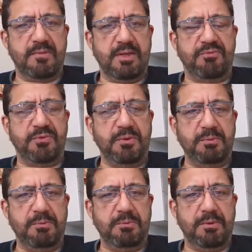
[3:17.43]
If
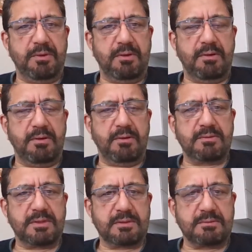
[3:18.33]
you
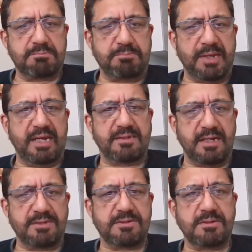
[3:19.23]
just pay
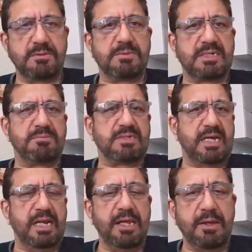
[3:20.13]
attention to what I'm
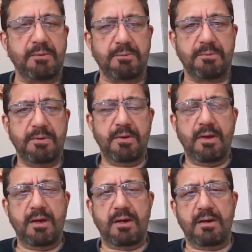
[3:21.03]
telling you,
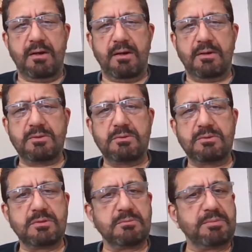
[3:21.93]
you
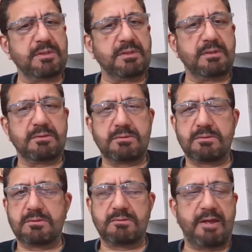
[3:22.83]
should
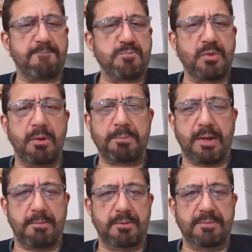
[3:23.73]
have no
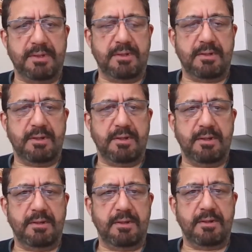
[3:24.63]
problem
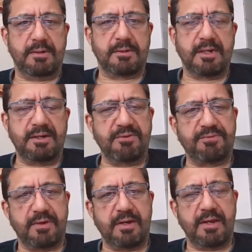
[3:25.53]
in
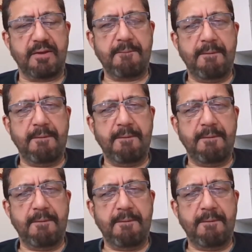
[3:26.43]
identifying